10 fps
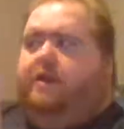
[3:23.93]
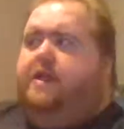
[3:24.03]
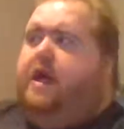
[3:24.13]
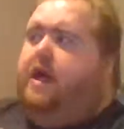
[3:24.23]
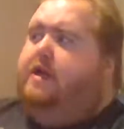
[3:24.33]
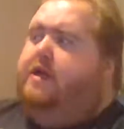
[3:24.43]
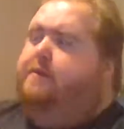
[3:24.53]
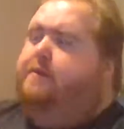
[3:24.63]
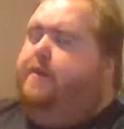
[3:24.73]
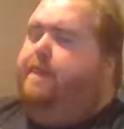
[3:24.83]
the day,
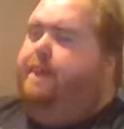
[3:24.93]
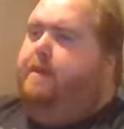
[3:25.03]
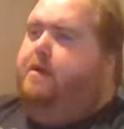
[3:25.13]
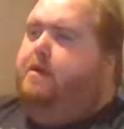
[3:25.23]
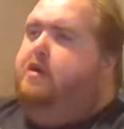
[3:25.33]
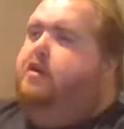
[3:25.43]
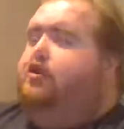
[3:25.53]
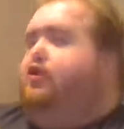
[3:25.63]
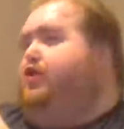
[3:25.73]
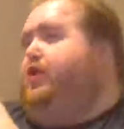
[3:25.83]

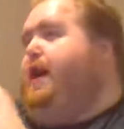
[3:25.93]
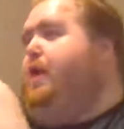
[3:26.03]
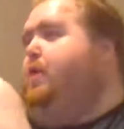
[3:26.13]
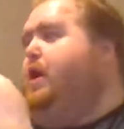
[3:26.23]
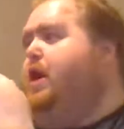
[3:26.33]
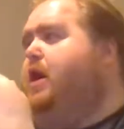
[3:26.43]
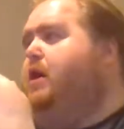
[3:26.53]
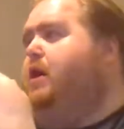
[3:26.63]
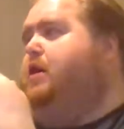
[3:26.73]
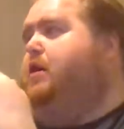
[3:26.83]
so that
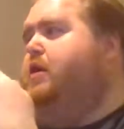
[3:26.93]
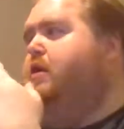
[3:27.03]
way